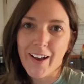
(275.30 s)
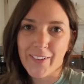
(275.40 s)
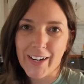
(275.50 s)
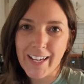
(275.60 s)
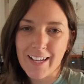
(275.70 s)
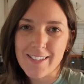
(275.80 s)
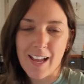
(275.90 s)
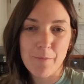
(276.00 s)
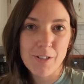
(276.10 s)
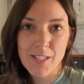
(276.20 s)
All right, guys,
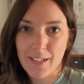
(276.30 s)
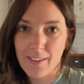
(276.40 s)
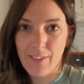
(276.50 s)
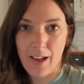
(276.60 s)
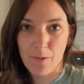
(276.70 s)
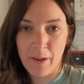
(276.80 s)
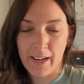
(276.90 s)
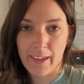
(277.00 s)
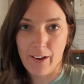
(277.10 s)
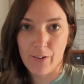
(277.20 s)
I'm just gonna leave that on my
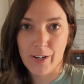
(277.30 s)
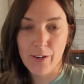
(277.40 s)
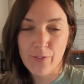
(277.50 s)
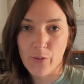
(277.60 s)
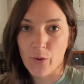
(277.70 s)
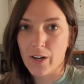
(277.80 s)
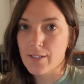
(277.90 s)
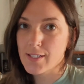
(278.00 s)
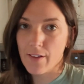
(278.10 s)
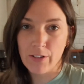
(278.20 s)
counter for
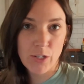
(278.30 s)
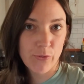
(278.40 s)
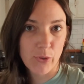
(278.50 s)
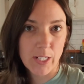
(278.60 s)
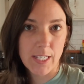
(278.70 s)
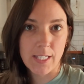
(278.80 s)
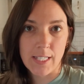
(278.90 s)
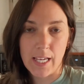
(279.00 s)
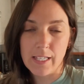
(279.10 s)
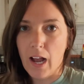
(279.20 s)
7 to 14
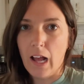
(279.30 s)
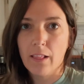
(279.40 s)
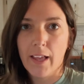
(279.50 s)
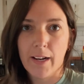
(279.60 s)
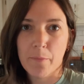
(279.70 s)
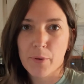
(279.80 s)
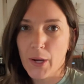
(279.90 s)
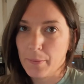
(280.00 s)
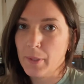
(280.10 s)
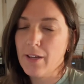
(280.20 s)
days. I'll let it
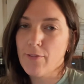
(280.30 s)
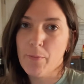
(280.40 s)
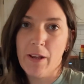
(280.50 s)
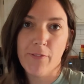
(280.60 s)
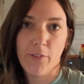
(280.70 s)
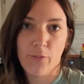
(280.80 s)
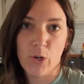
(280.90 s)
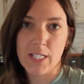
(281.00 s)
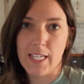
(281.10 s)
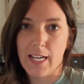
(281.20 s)
probably ferment for
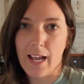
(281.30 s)
14.